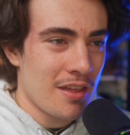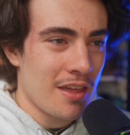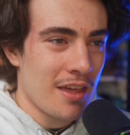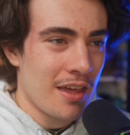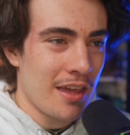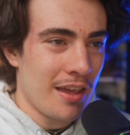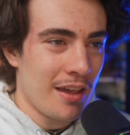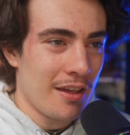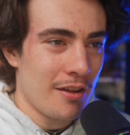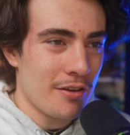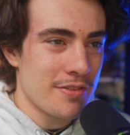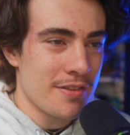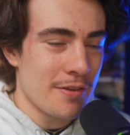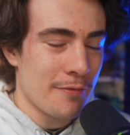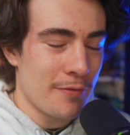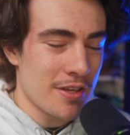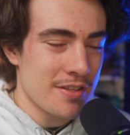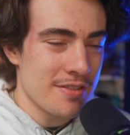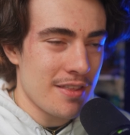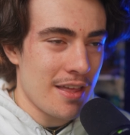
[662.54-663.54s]
and to
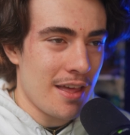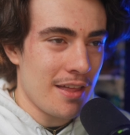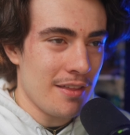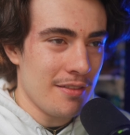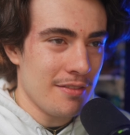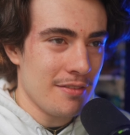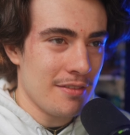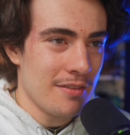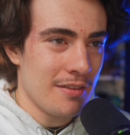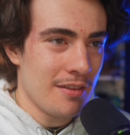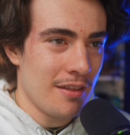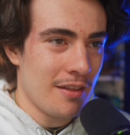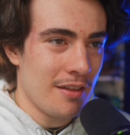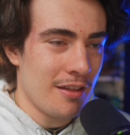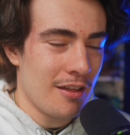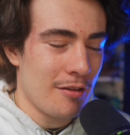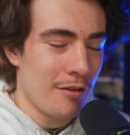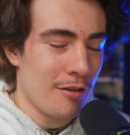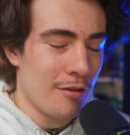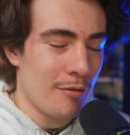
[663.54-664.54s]
fix that,
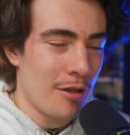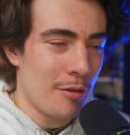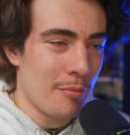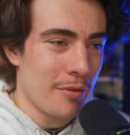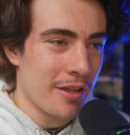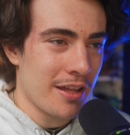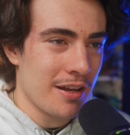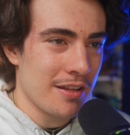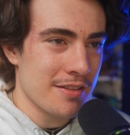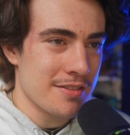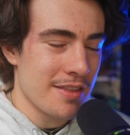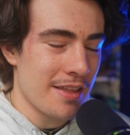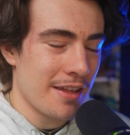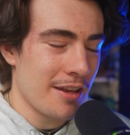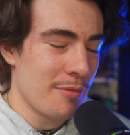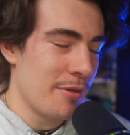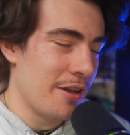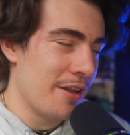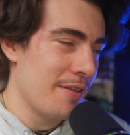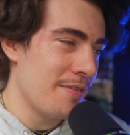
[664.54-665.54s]
I'm going to get into that in
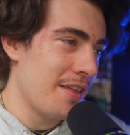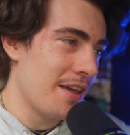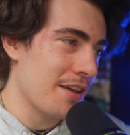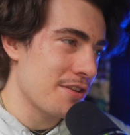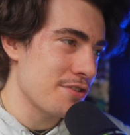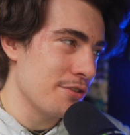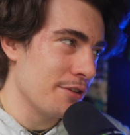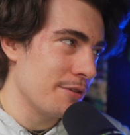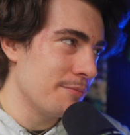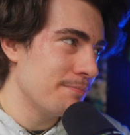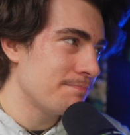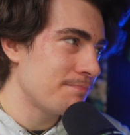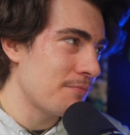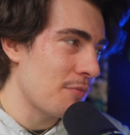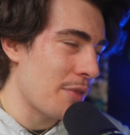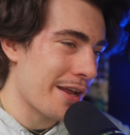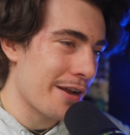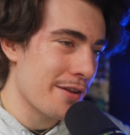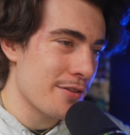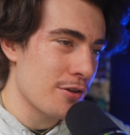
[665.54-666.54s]
a minute. Actually, I'm
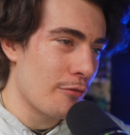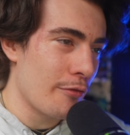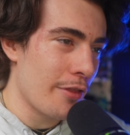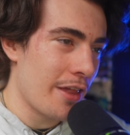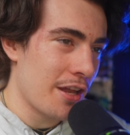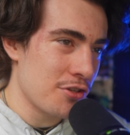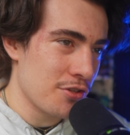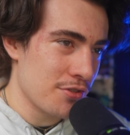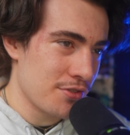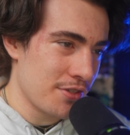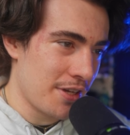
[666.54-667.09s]
not going to go over that just